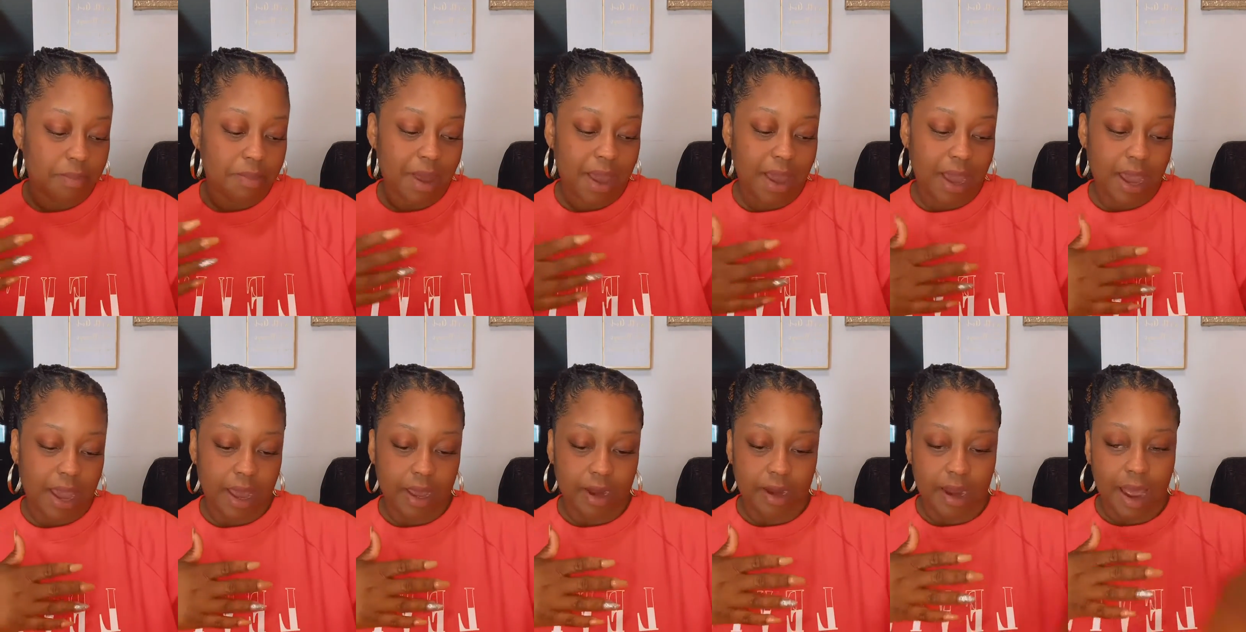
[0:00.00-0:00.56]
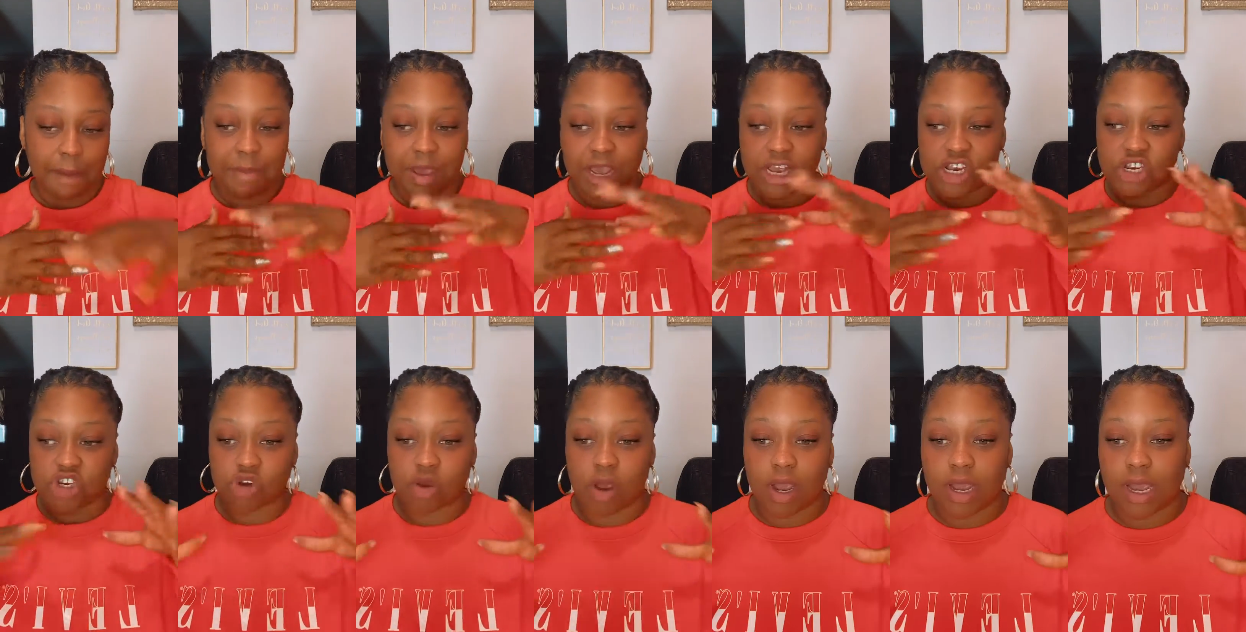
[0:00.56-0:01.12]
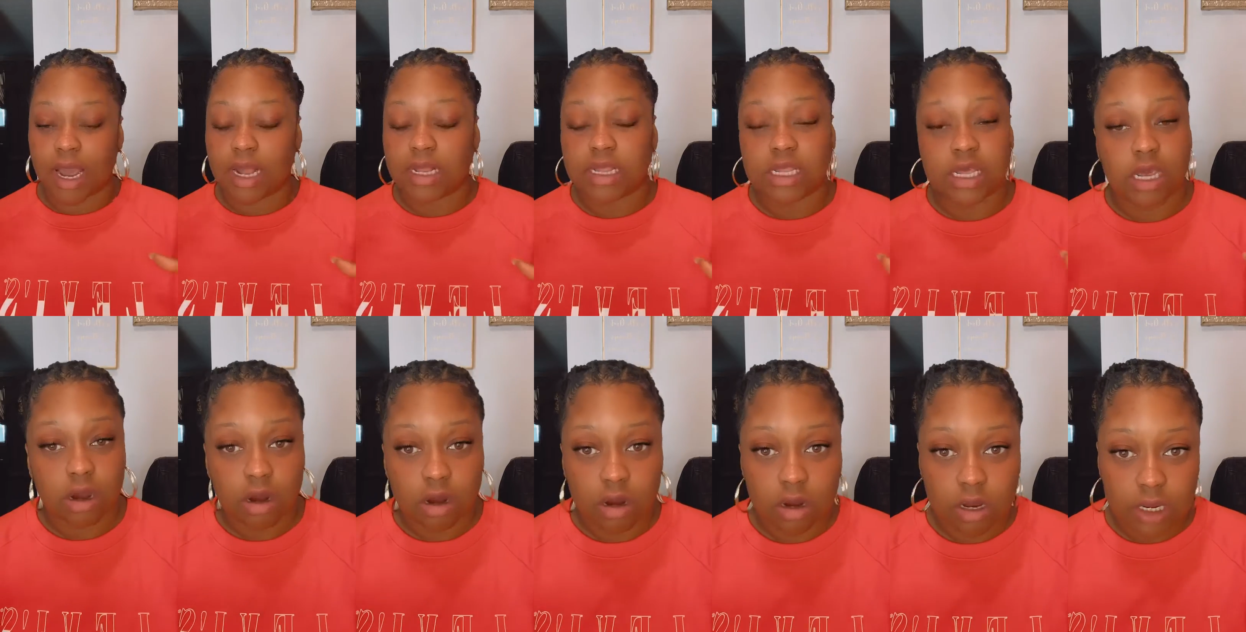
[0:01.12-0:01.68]
I made sure I got
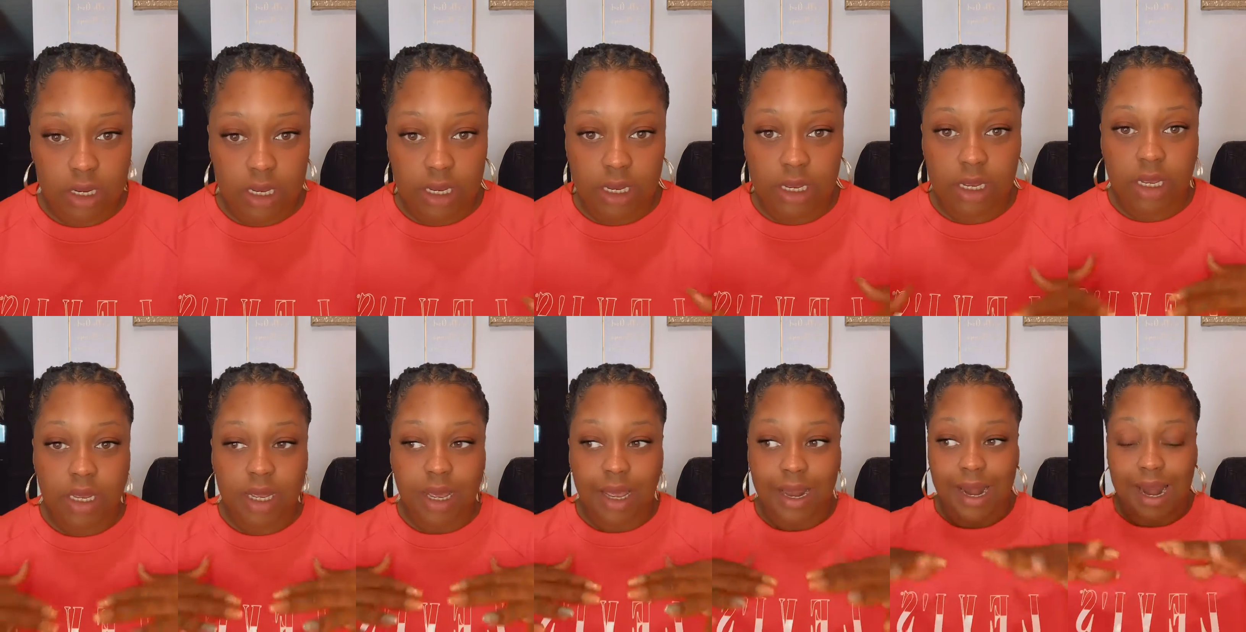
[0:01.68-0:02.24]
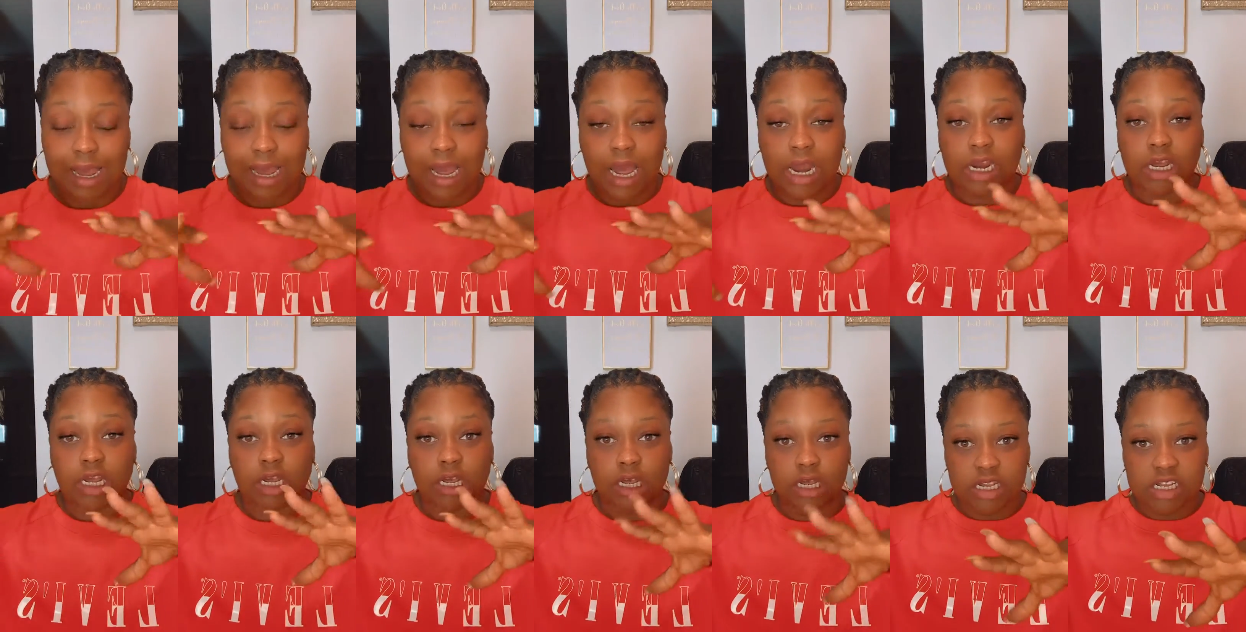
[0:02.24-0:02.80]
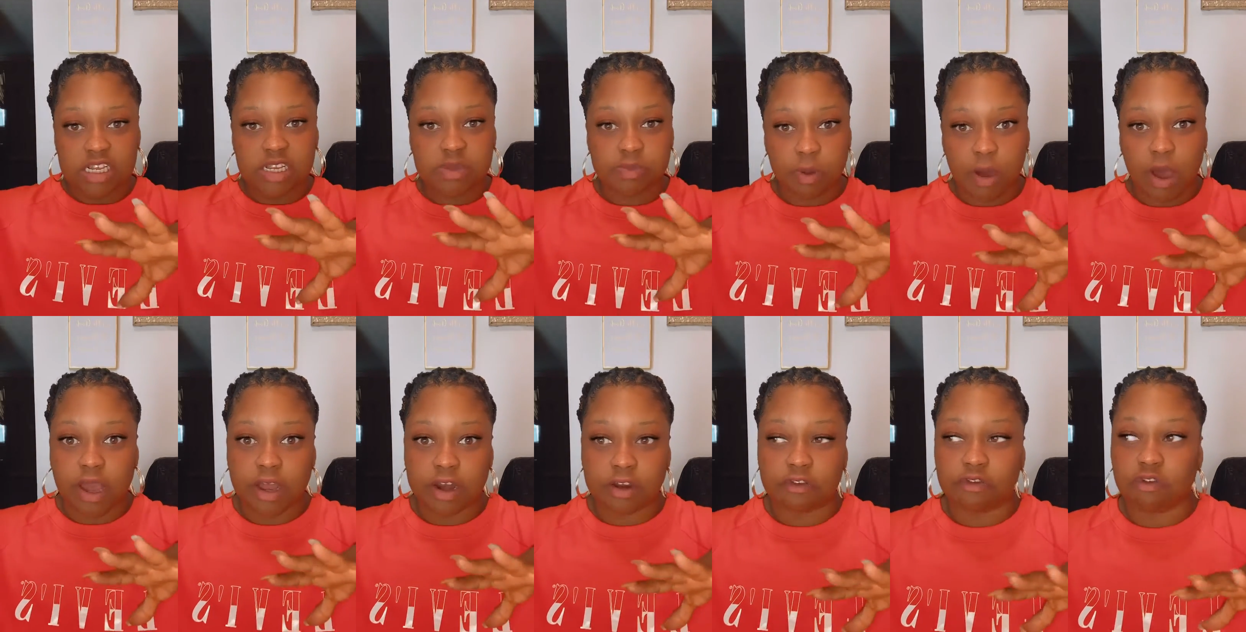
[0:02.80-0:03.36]
there early and I got a good
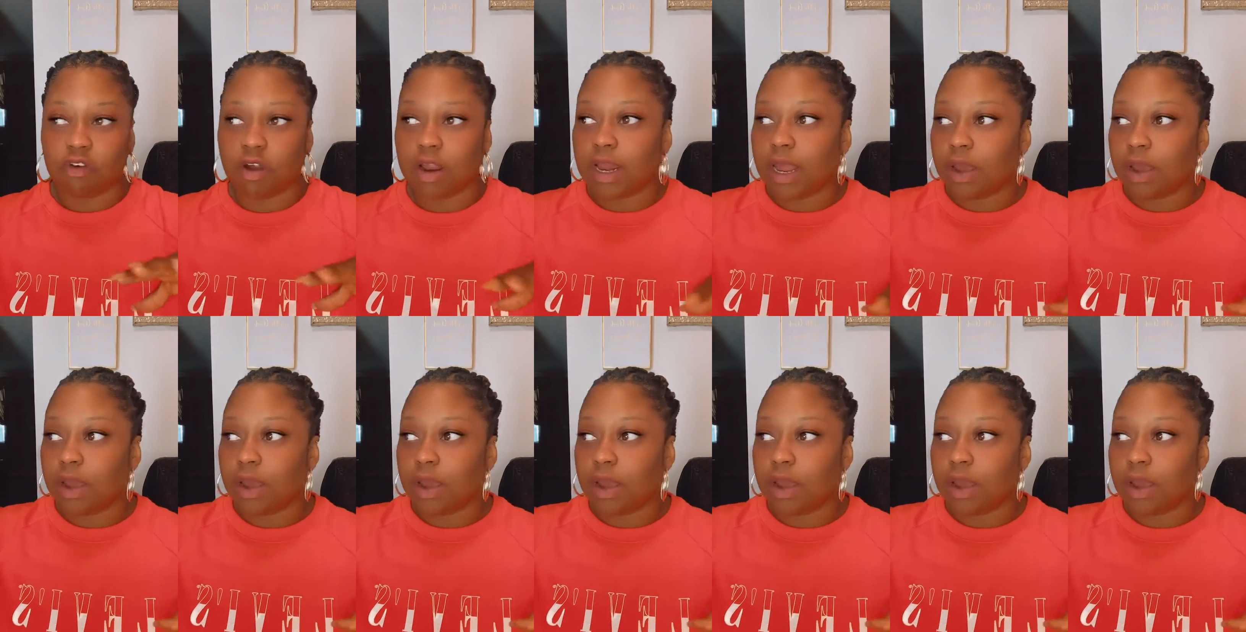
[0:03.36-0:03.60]
spot in the front.